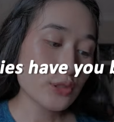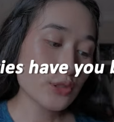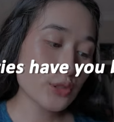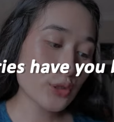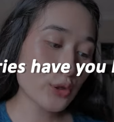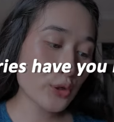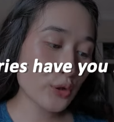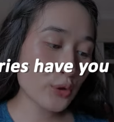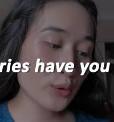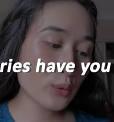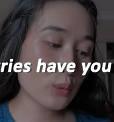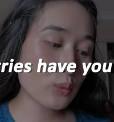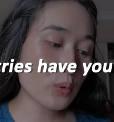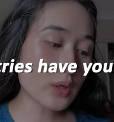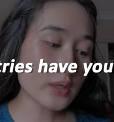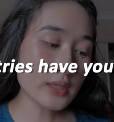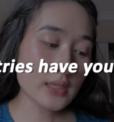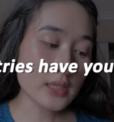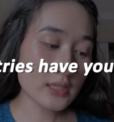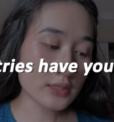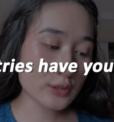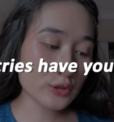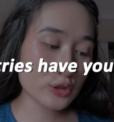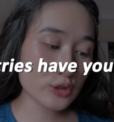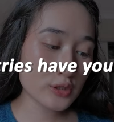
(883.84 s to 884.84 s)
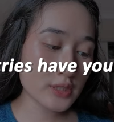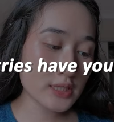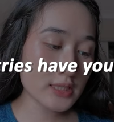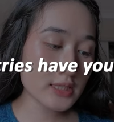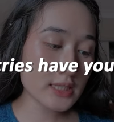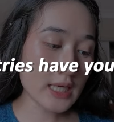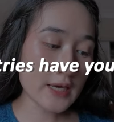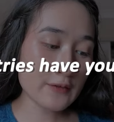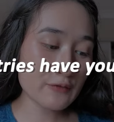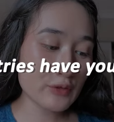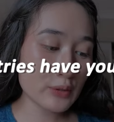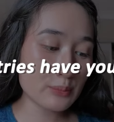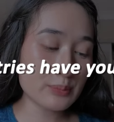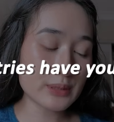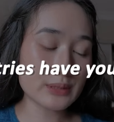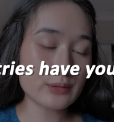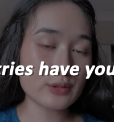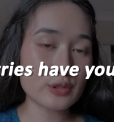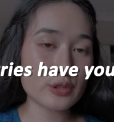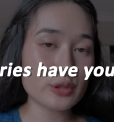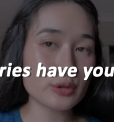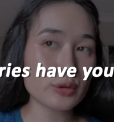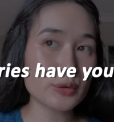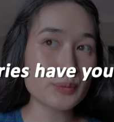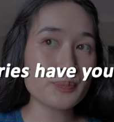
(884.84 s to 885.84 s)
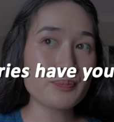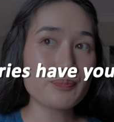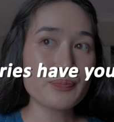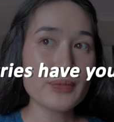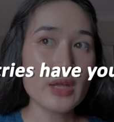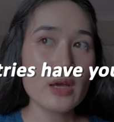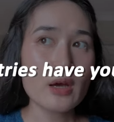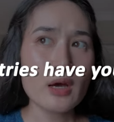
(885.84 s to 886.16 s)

So, what countries have you been to?